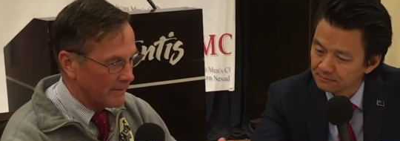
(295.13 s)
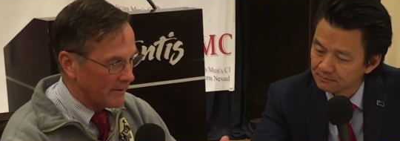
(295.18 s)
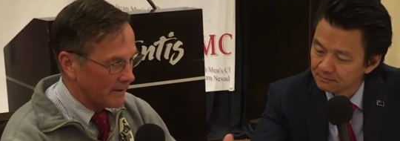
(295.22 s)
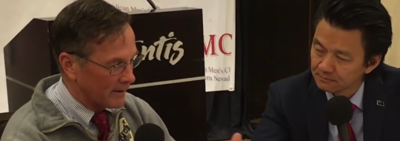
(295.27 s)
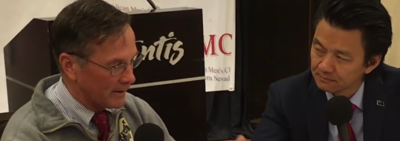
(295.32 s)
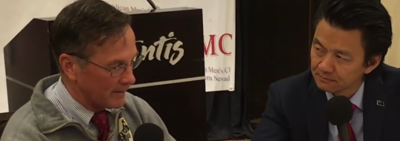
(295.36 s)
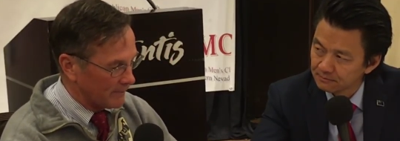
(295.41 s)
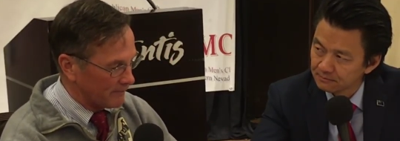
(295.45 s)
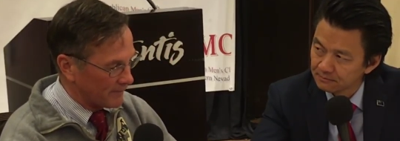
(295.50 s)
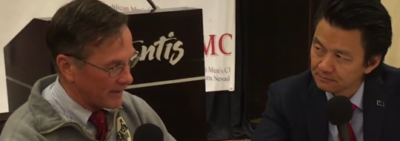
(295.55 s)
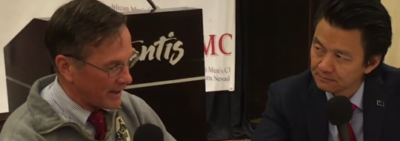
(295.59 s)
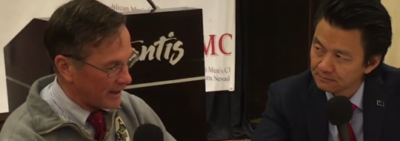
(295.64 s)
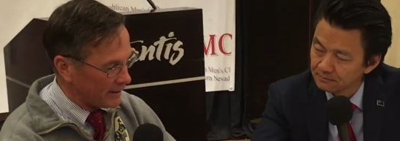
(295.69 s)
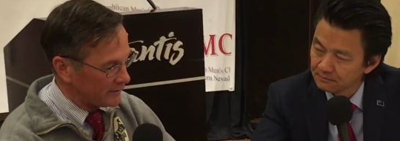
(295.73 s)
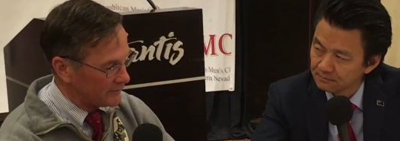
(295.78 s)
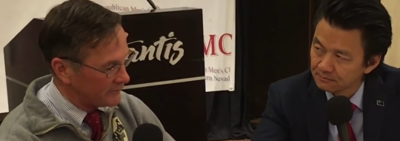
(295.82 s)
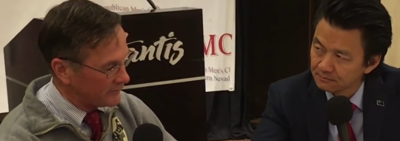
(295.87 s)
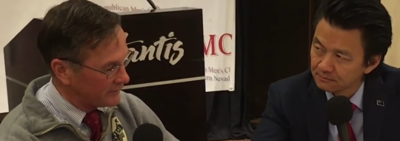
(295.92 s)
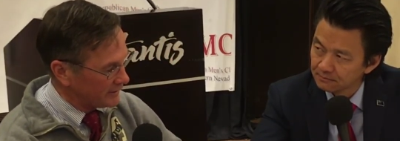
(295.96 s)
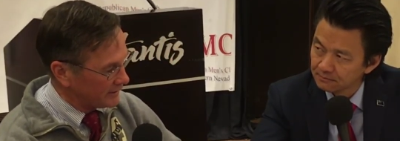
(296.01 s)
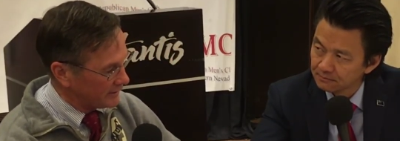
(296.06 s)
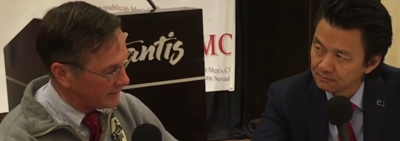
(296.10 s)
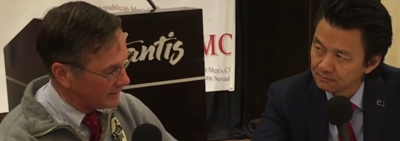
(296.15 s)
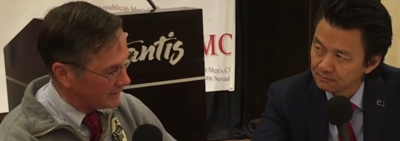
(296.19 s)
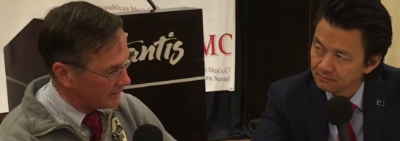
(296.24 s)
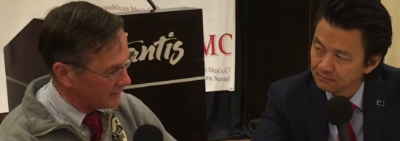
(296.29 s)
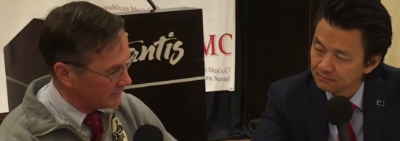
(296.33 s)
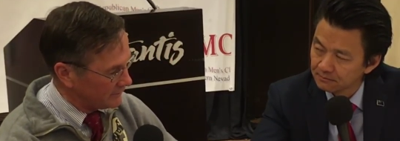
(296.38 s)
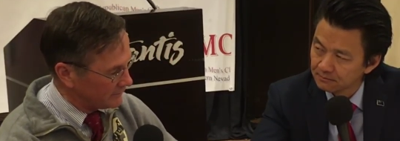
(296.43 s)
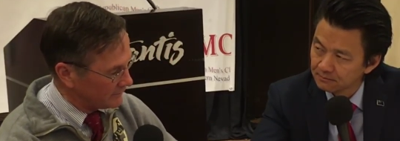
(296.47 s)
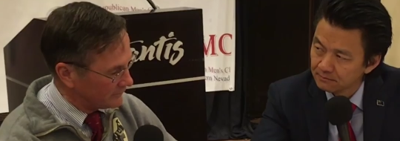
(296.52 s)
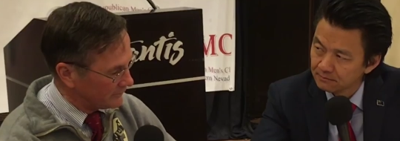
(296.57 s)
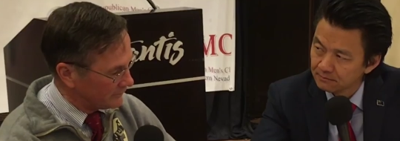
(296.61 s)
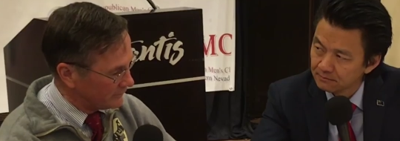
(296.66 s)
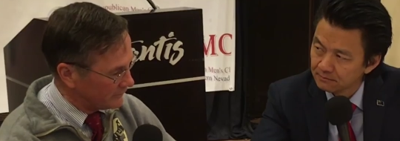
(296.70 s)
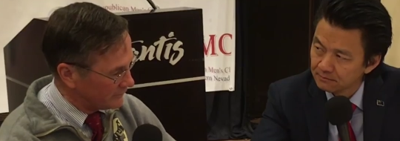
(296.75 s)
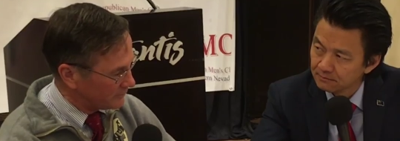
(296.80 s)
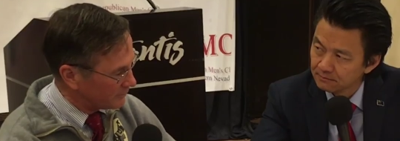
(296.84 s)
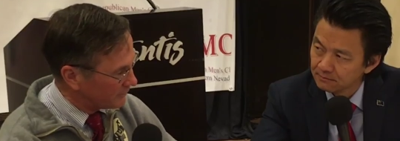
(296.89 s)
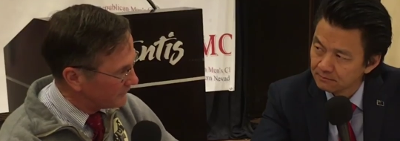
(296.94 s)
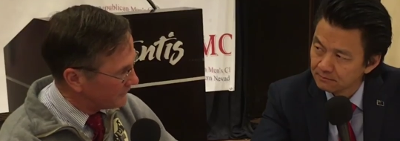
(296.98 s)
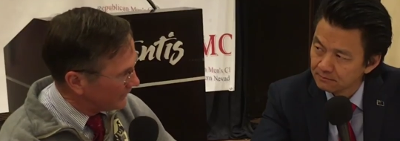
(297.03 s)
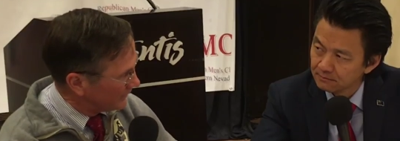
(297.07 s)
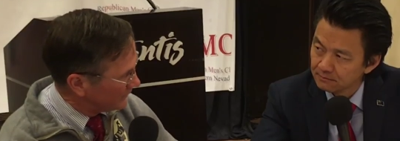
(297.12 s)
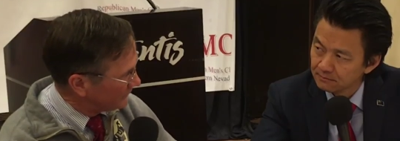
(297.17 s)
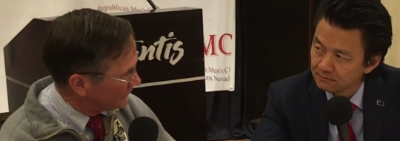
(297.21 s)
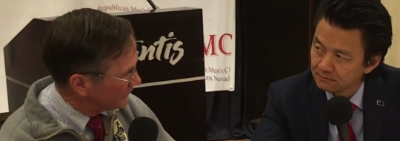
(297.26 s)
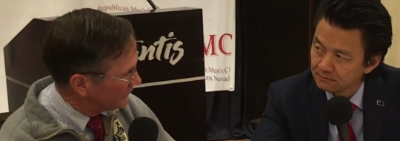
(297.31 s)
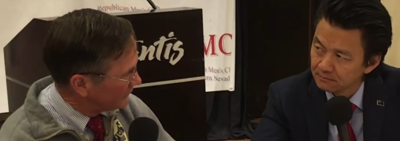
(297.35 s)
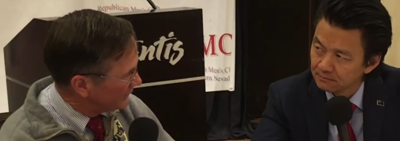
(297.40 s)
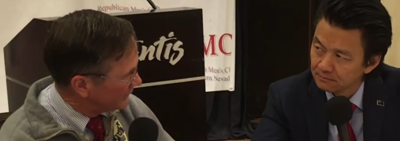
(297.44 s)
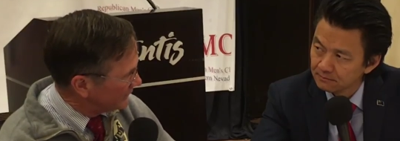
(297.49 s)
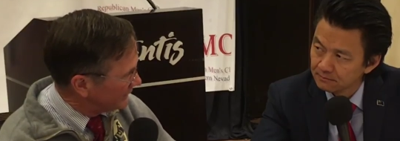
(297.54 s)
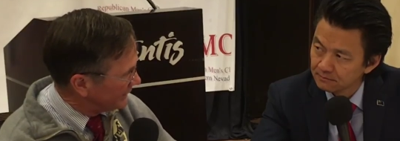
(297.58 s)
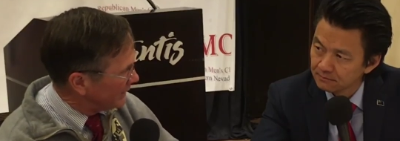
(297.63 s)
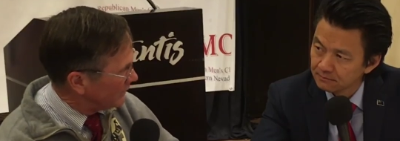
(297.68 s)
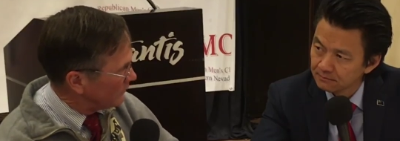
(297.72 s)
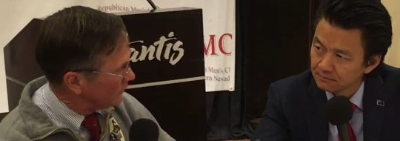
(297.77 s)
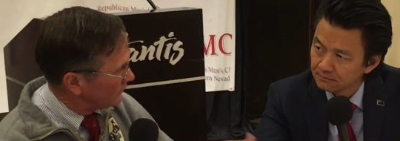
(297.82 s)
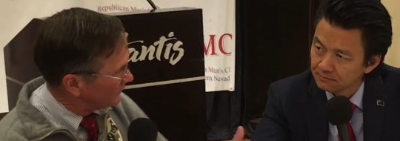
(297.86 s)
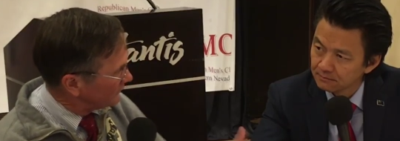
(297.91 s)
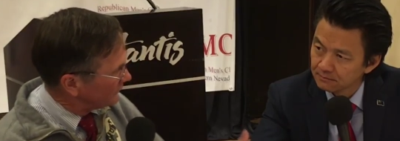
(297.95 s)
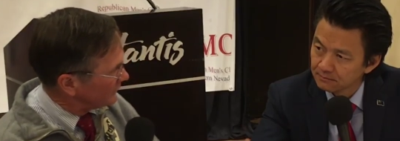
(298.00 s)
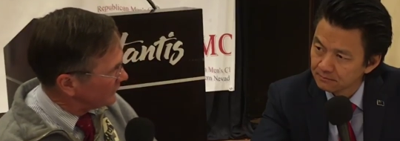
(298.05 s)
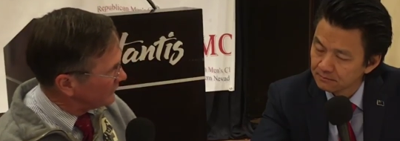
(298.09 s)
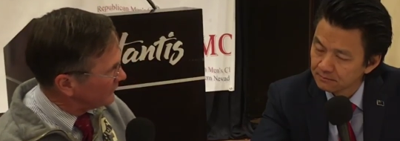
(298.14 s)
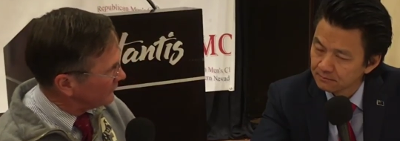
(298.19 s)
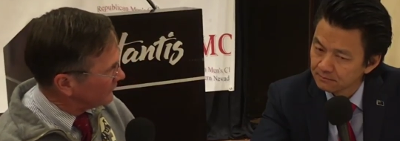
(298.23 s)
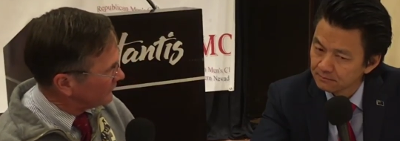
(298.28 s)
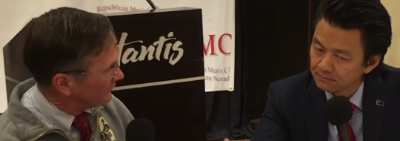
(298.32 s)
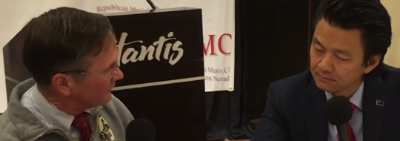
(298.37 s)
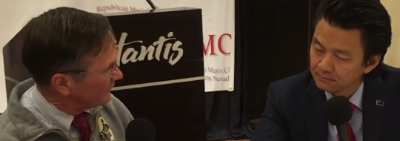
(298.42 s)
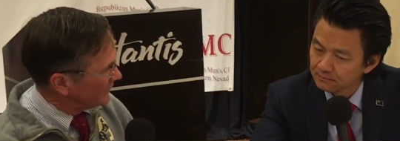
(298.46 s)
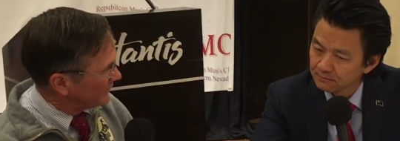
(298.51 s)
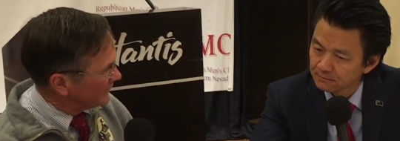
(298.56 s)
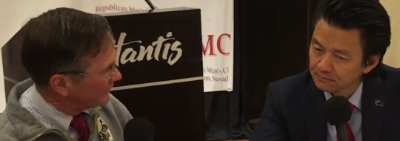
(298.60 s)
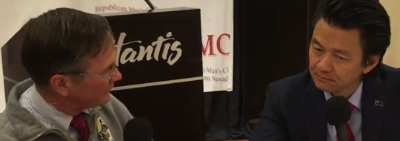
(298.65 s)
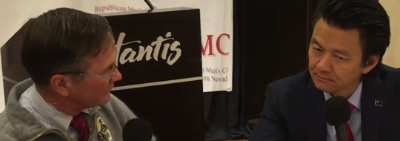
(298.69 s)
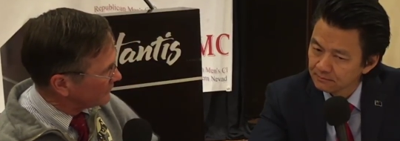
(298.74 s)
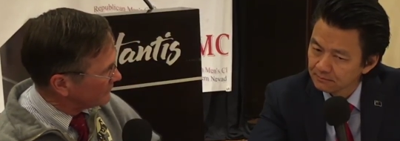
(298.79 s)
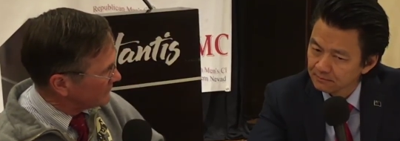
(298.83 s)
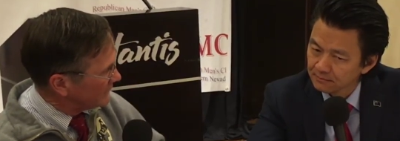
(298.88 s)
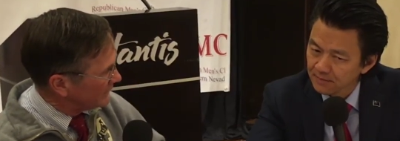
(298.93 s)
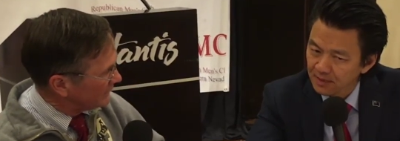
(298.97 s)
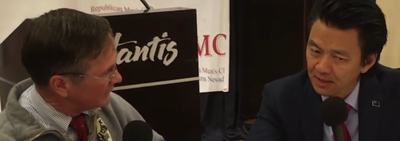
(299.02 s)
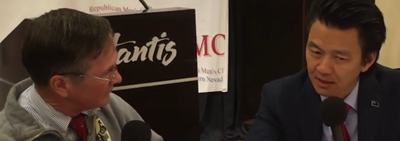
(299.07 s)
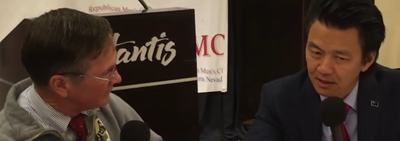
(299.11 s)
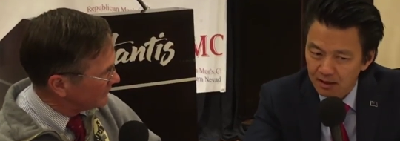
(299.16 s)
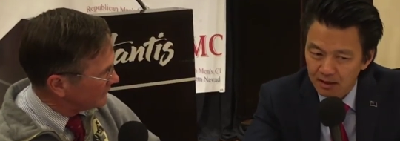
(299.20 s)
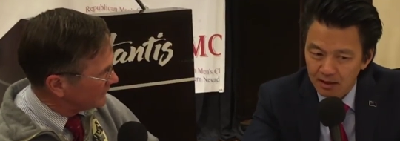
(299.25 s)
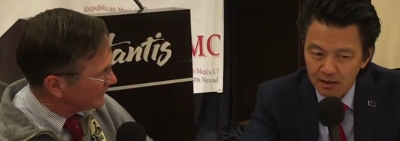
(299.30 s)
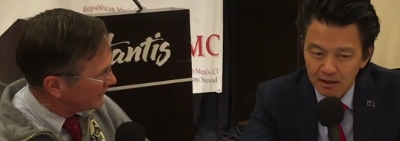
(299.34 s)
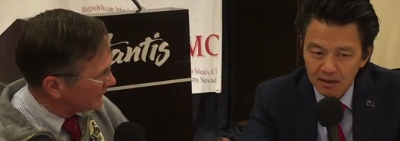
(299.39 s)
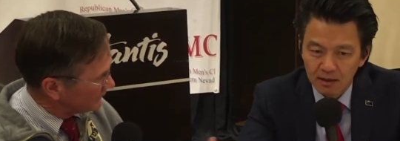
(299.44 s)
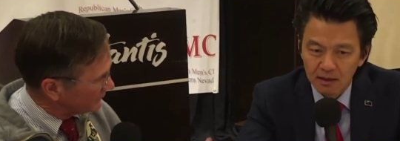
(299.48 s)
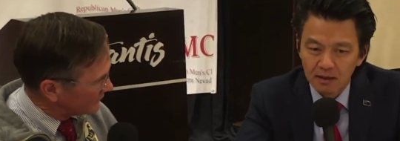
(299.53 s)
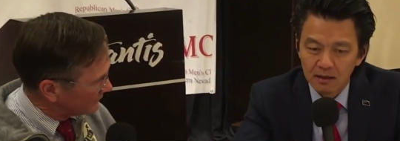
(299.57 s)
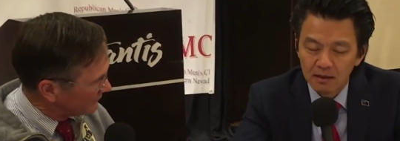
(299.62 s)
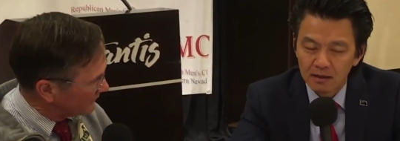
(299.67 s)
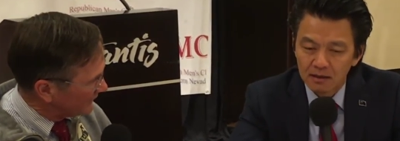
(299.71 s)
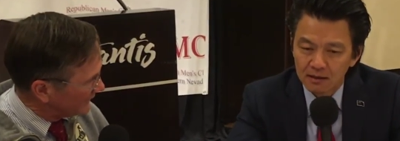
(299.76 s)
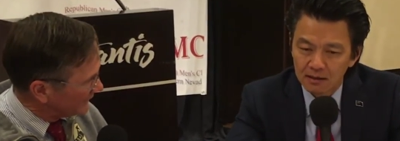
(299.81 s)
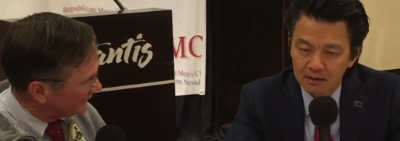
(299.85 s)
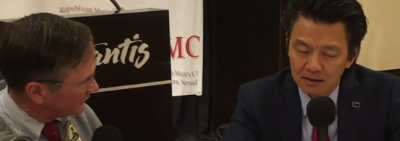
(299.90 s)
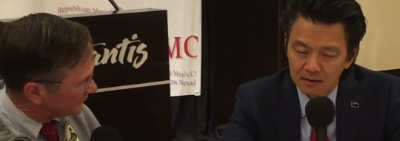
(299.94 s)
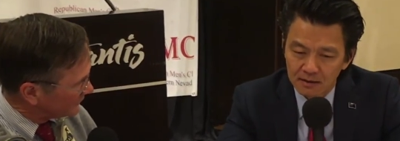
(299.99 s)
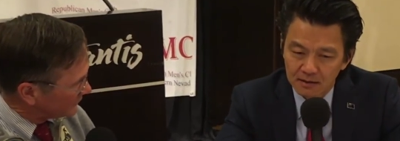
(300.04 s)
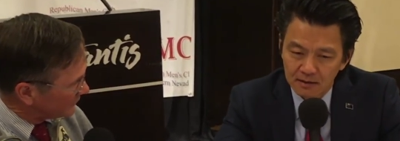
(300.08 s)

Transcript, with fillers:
Speaker 1: Um, how did you get into the profession you're in now, which is the financial management? You got your advanced